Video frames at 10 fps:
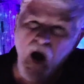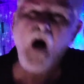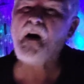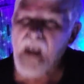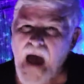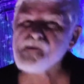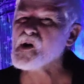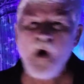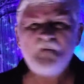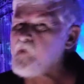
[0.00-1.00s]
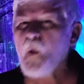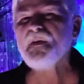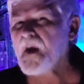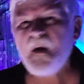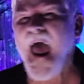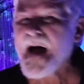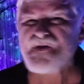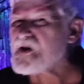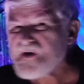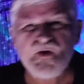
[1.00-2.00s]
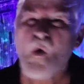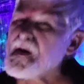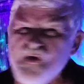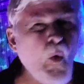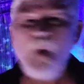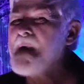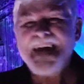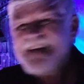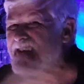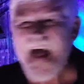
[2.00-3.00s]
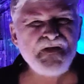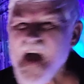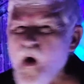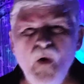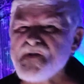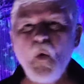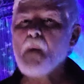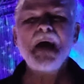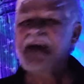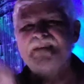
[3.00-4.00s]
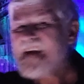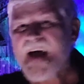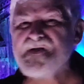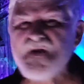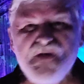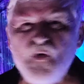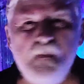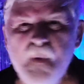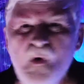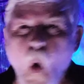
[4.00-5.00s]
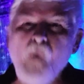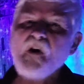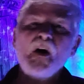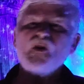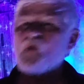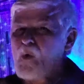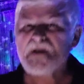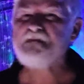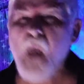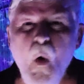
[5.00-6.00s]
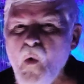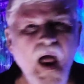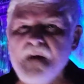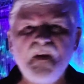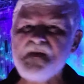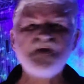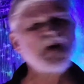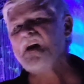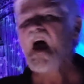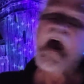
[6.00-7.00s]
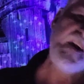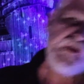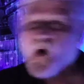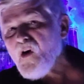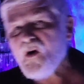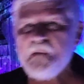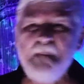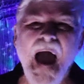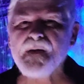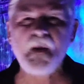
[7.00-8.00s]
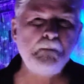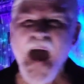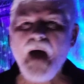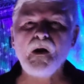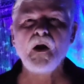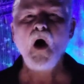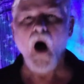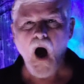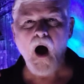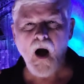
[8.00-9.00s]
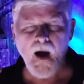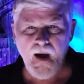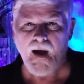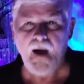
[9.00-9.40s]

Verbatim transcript: uh, Elijah come forth and as a destroying storm, even as a hailstorm, even as a supernova to explode onto the scene and turn back the battle uh,